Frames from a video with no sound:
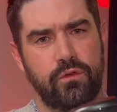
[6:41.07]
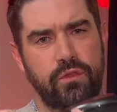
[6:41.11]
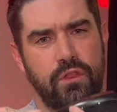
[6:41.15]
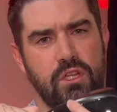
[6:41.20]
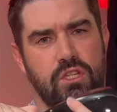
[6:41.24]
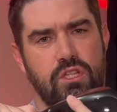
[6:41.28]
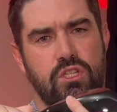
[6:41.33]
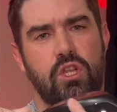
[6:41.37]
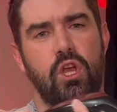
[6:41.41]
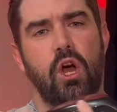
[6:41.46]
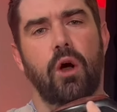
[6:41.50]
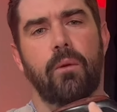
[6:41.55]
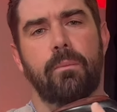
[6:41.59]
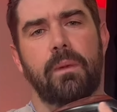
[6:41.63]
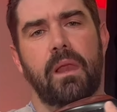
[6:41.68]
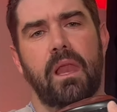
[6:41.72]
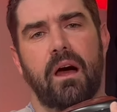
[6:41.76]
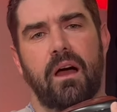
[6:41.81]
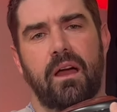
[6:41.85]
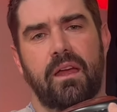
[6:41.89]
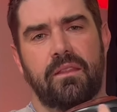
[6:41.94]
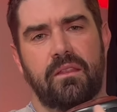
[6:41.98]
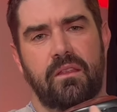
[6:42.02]
the top
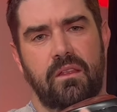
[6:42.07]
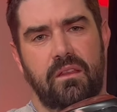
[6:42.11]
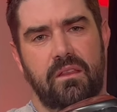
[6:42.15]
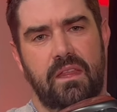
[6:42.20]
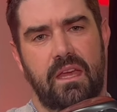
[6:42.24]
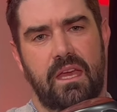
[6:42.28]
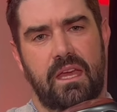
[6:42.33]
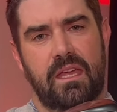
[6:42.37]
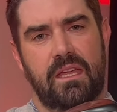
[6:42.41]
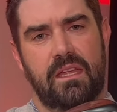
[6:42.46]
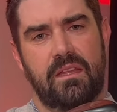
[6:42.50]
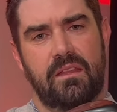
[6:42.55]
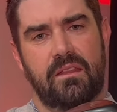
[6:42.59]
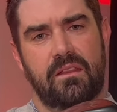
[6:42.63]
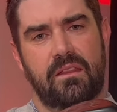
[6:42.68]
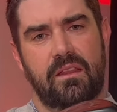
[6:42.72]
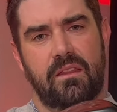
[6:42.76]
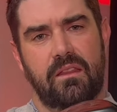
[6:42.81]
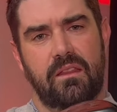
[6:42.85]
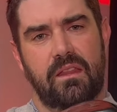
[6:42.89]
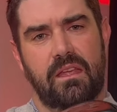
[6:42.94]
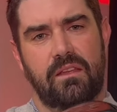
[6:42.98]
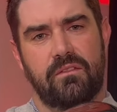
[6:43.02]
line that, they,
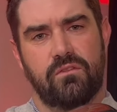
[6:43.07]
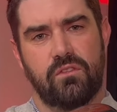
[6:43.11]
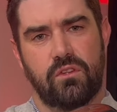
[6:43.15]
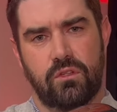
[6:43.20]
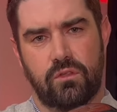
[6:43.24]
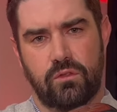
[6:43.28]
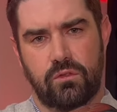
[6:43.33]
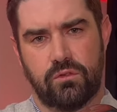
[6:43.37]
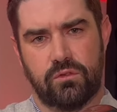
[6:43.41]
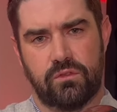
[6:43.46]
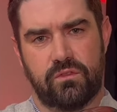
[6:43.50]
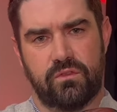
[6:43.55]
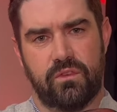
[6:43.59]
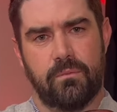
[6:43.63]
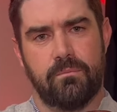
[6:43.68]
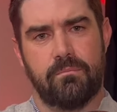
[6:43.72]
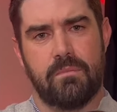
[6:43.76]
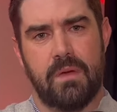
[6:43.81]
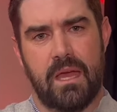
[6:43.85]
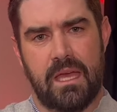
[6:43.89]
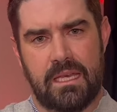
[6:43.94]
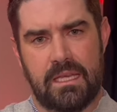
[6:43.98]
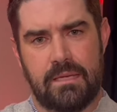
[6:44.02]
that they've used for many